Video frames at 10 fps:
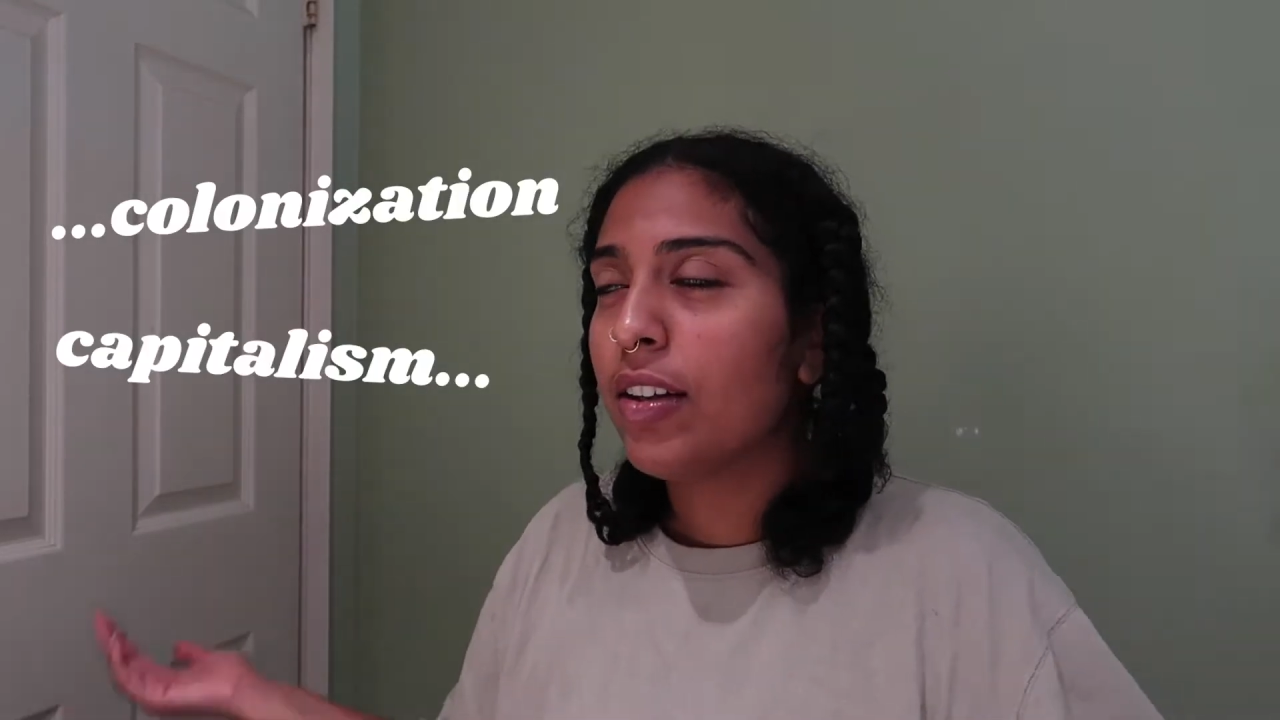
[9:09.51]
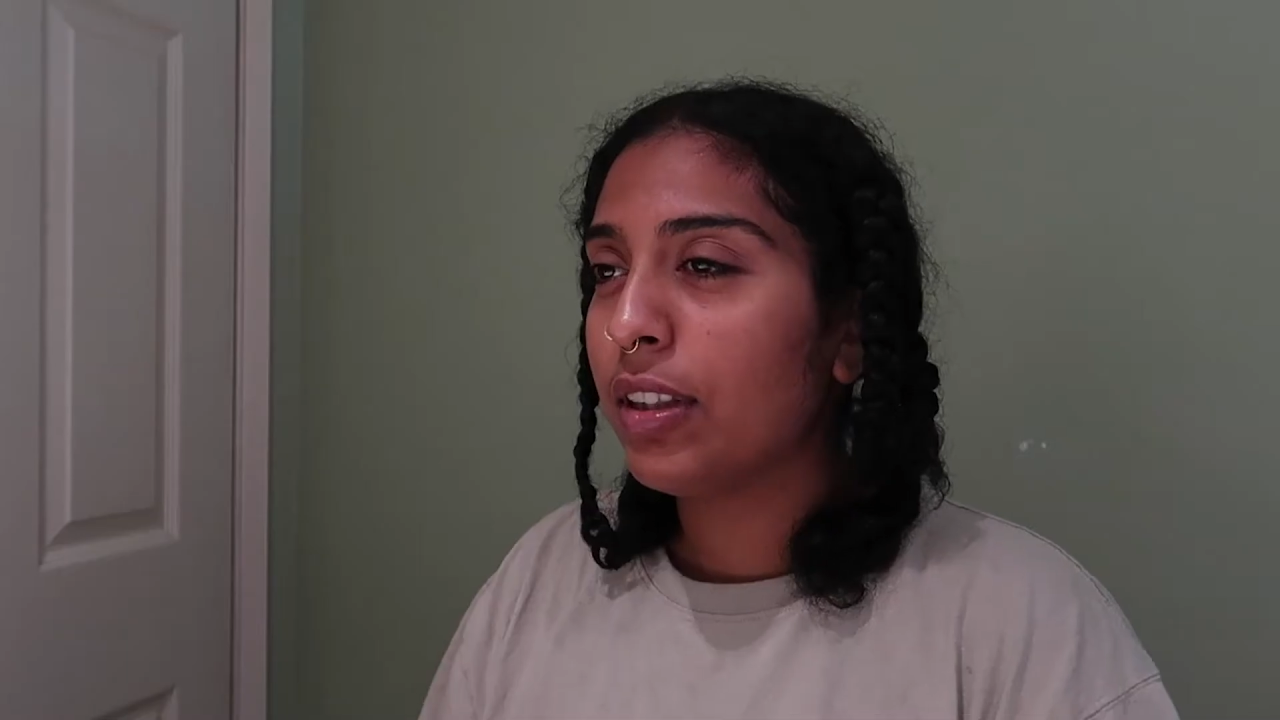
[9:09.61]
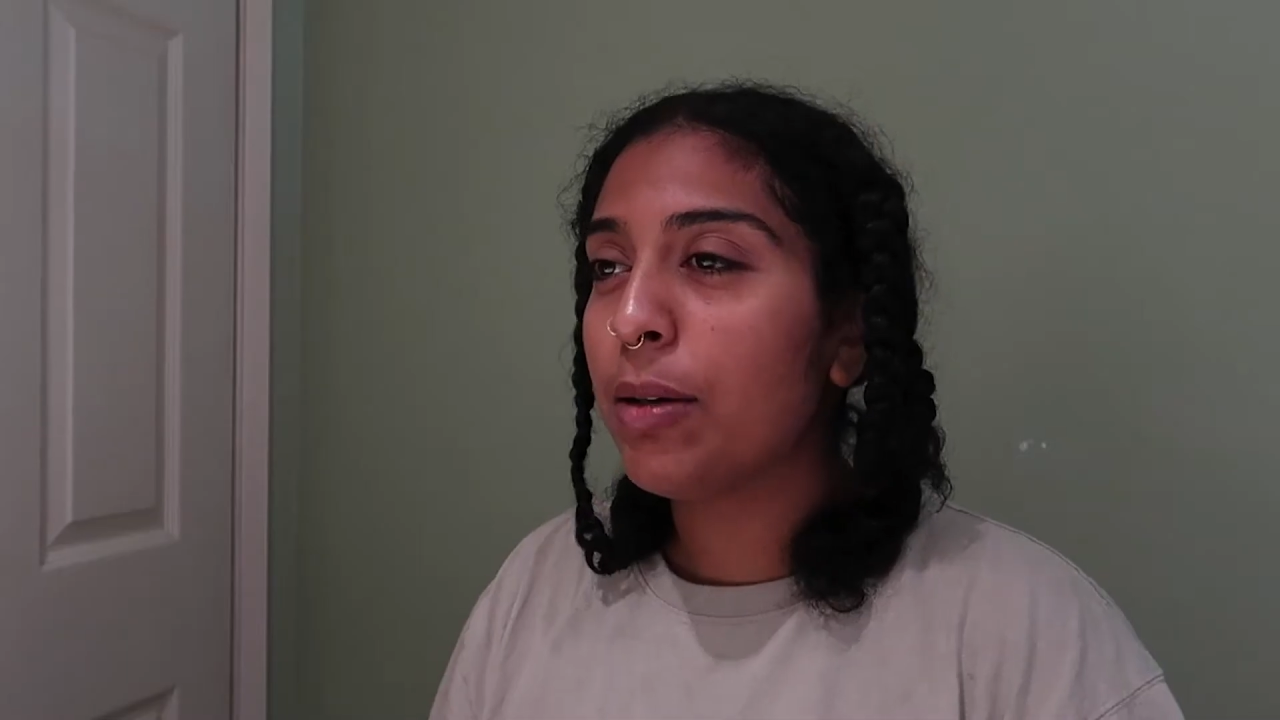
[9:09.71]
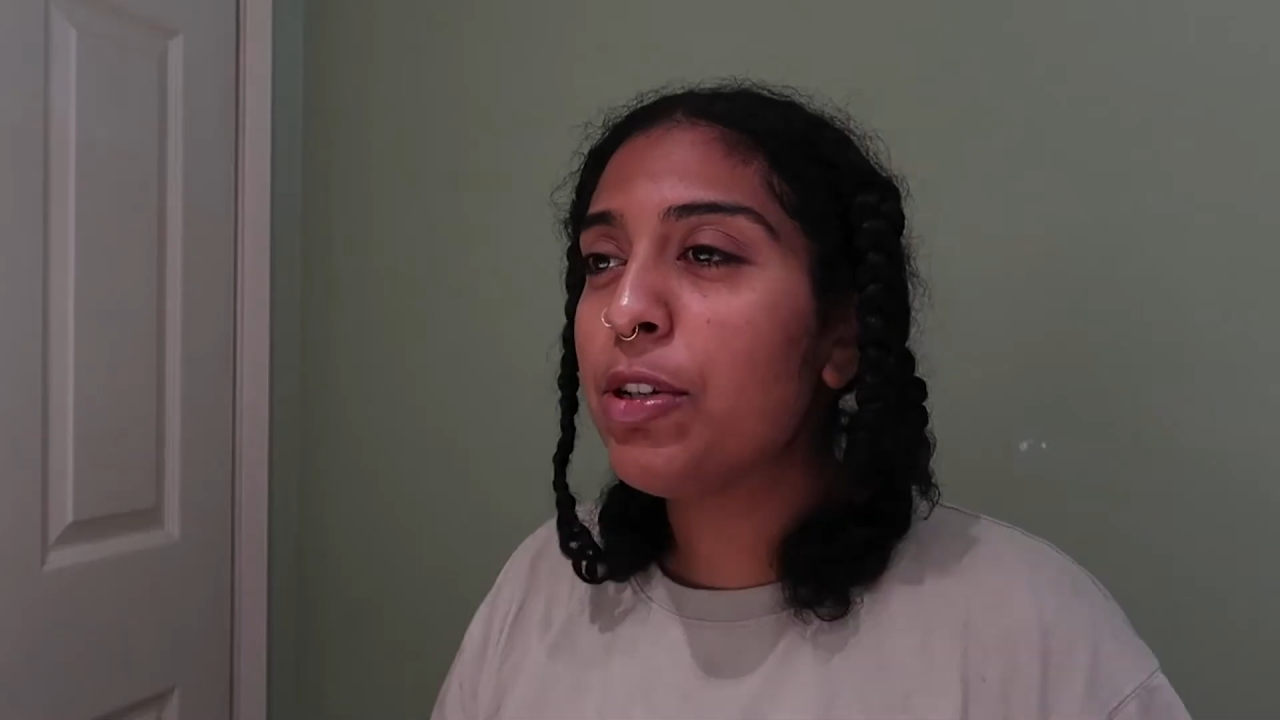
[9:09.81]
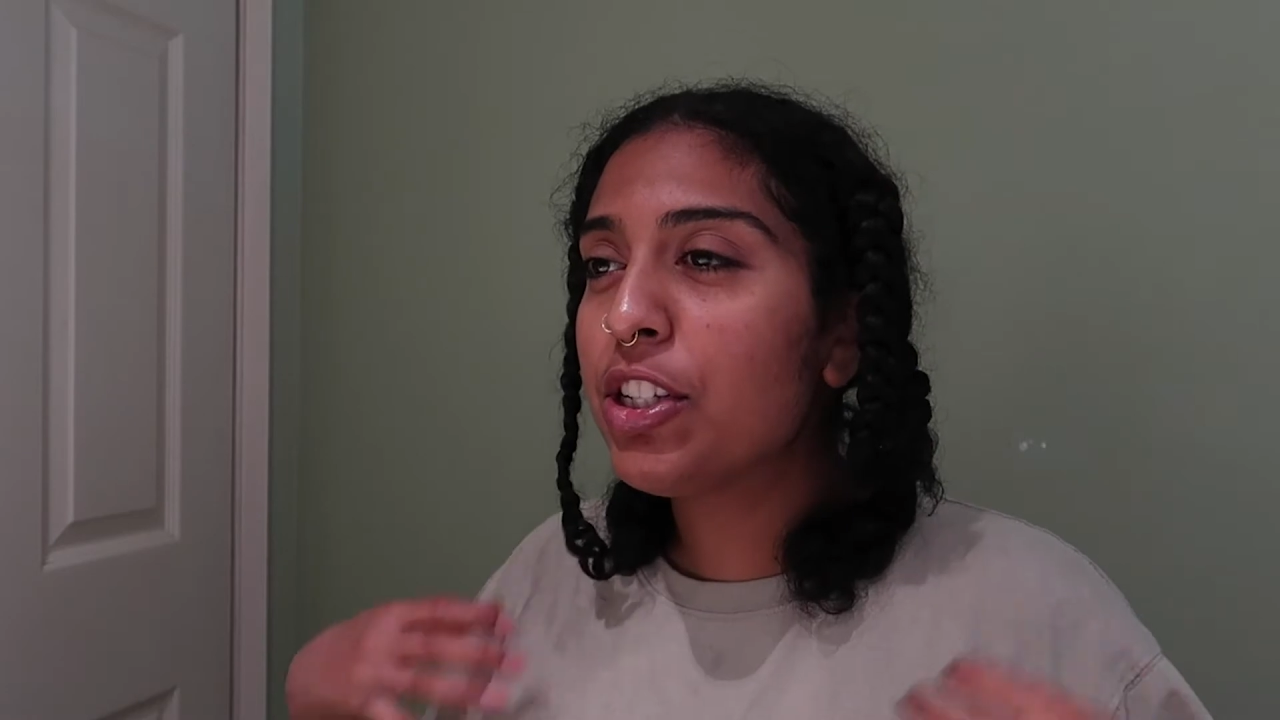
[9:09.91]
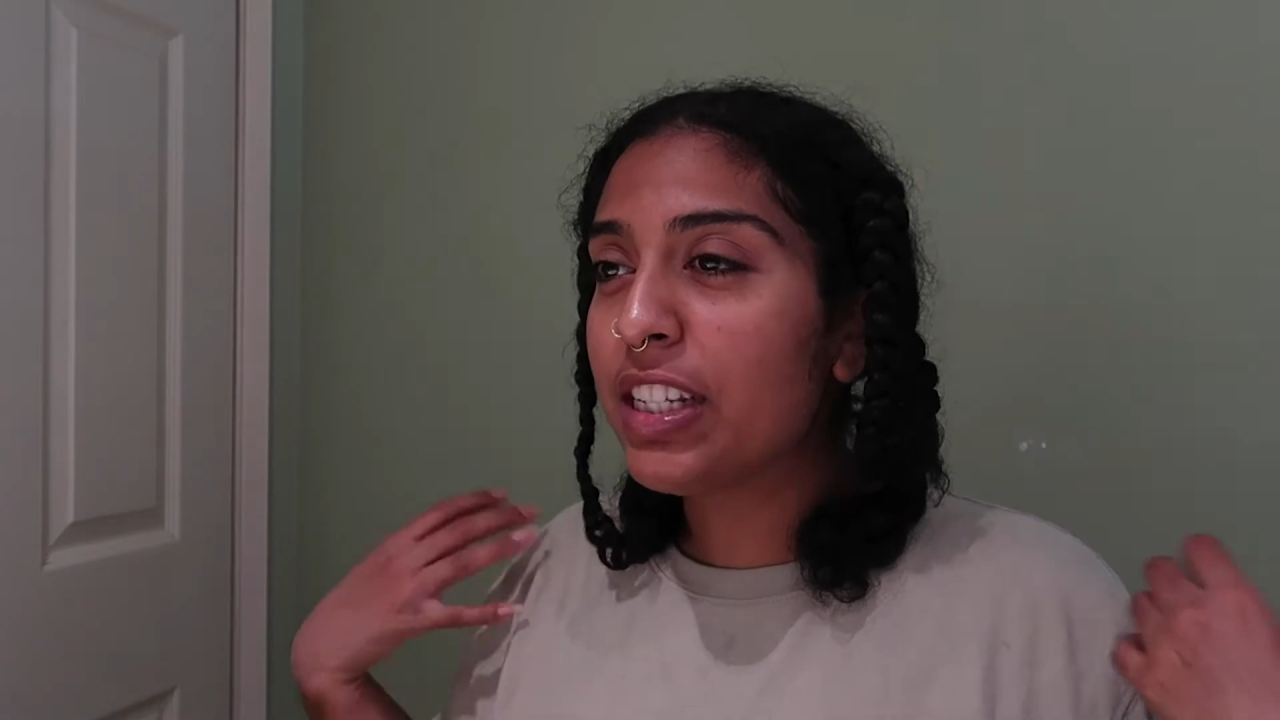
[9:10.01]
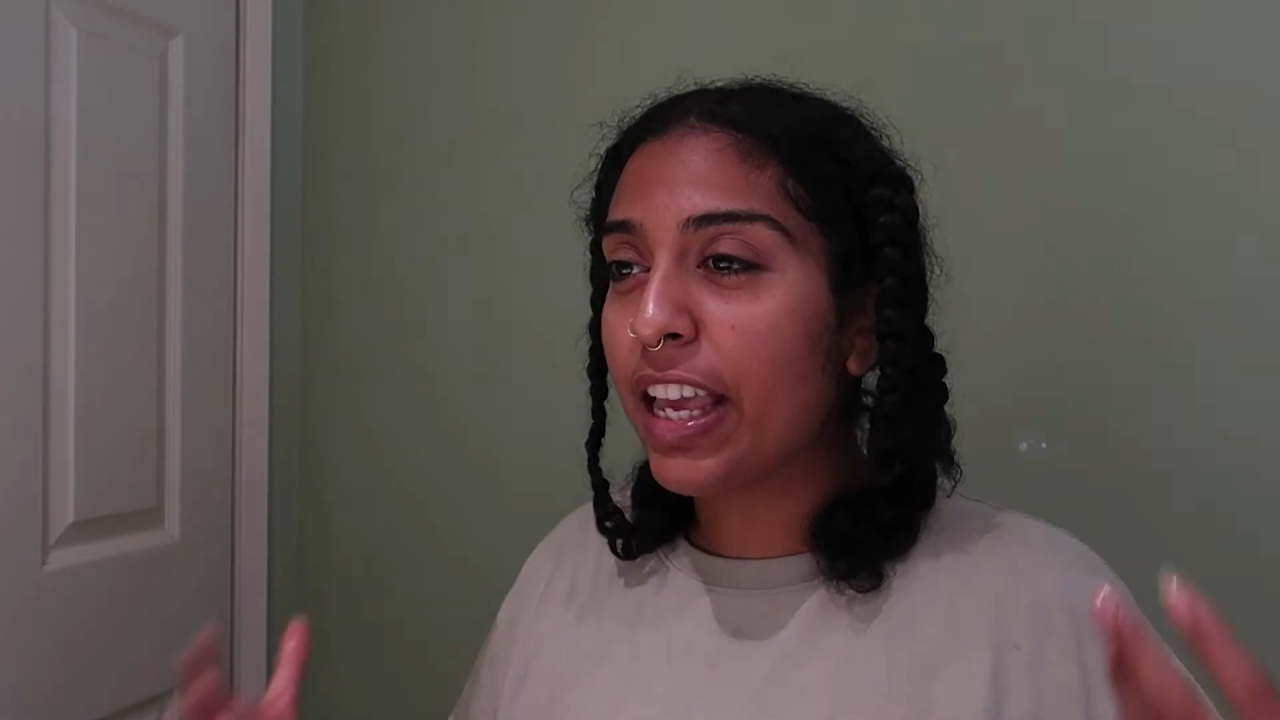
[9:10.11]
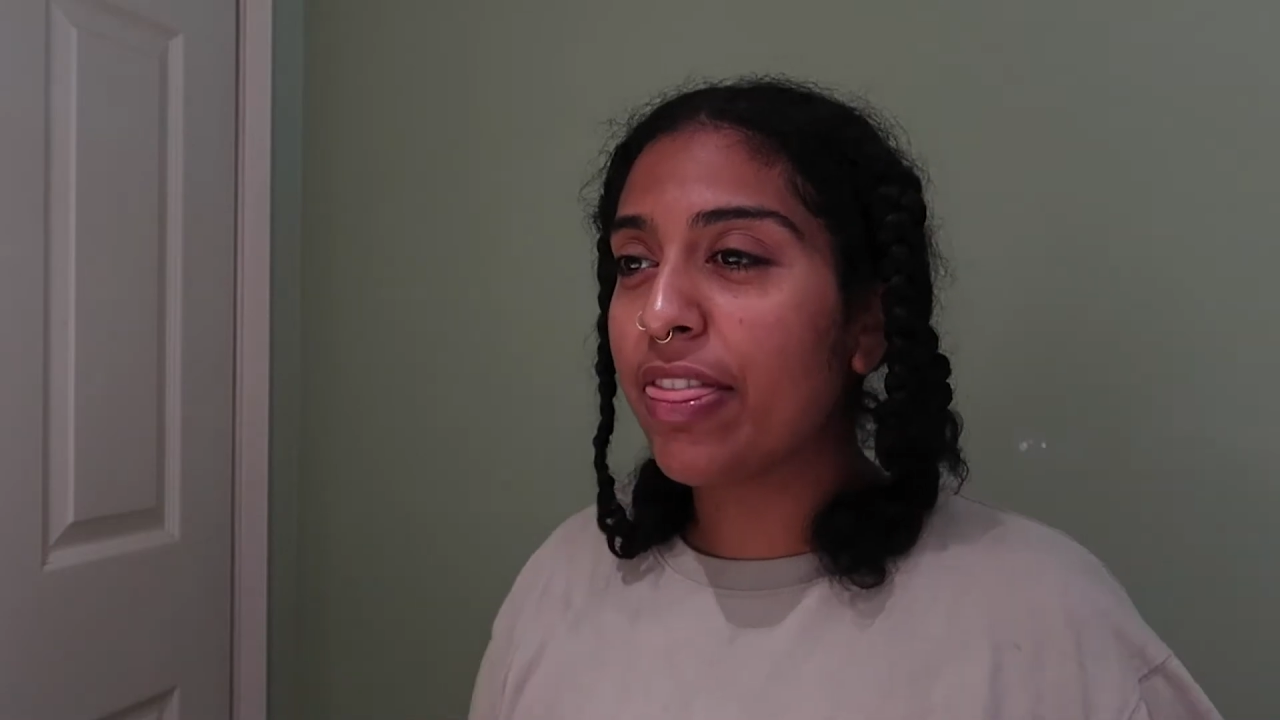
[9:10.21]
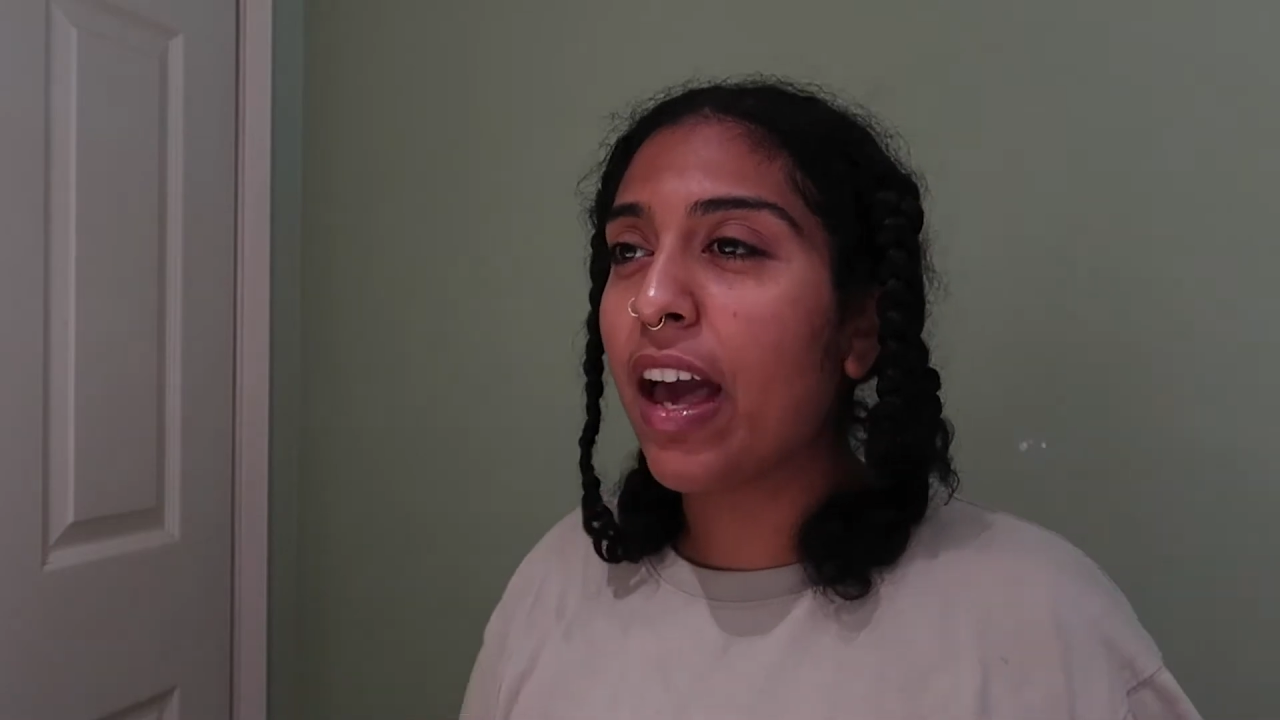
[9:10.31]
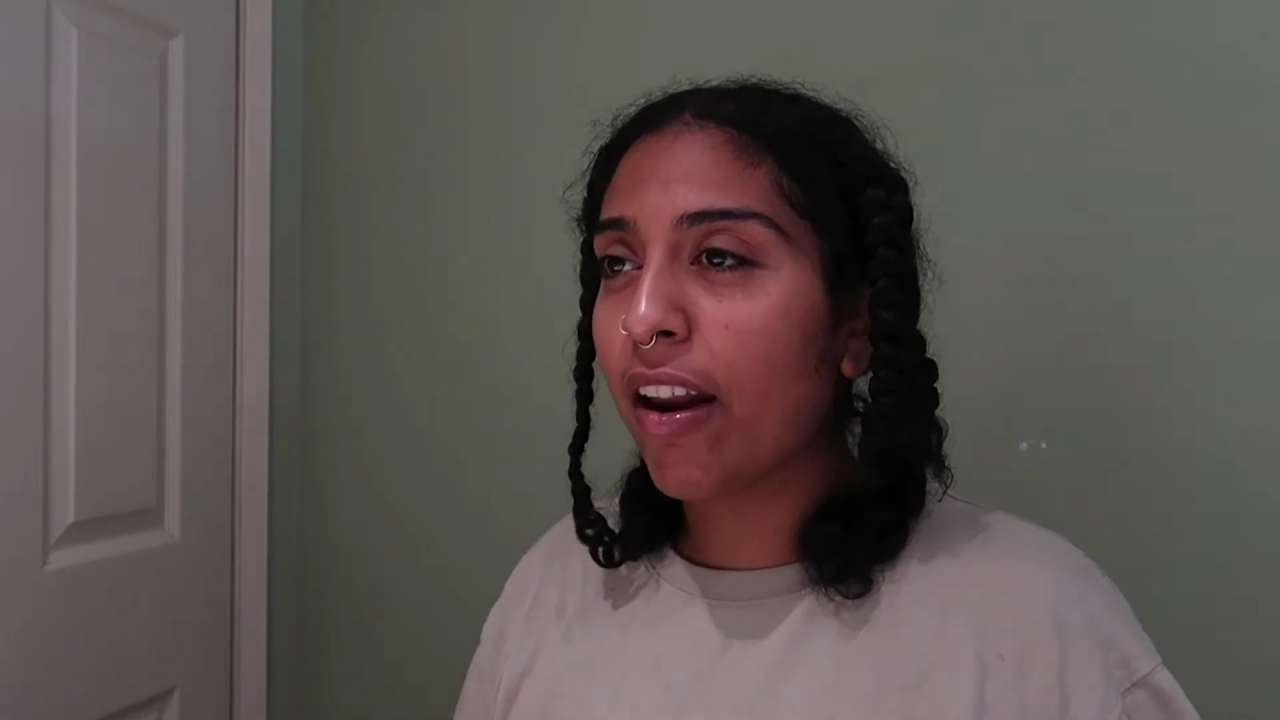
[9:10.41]
Let me just
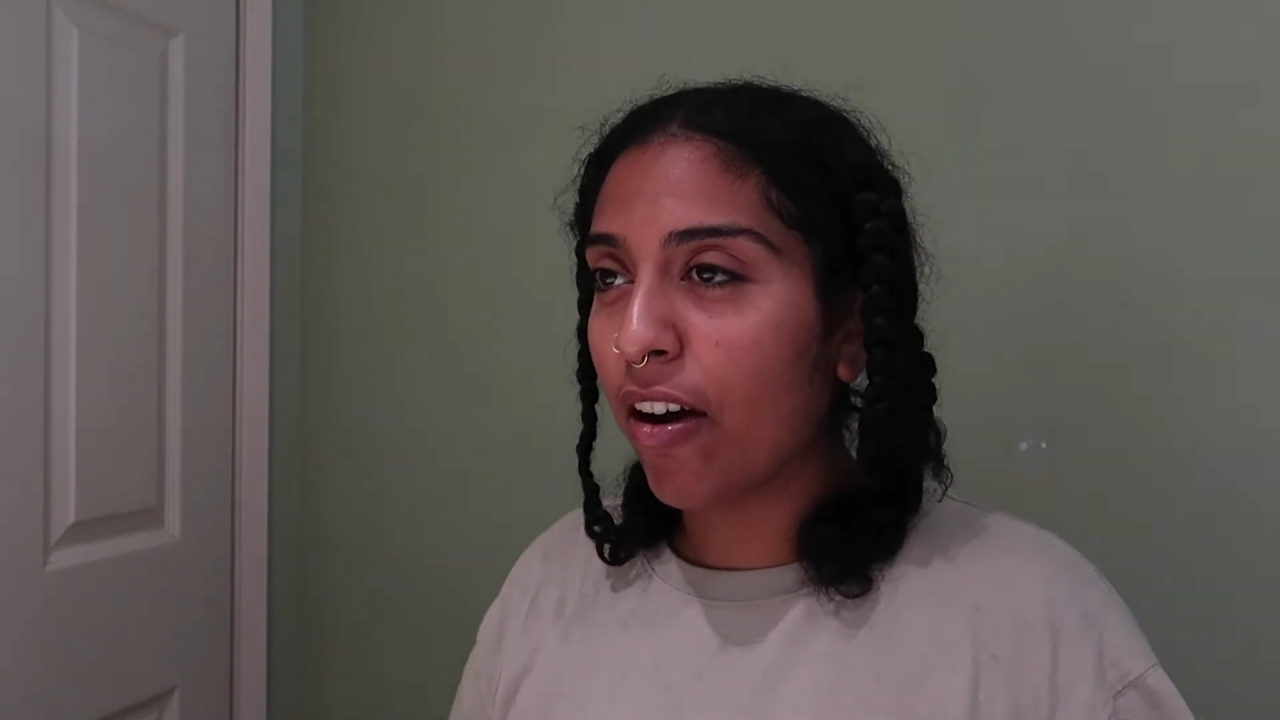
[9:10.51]
get that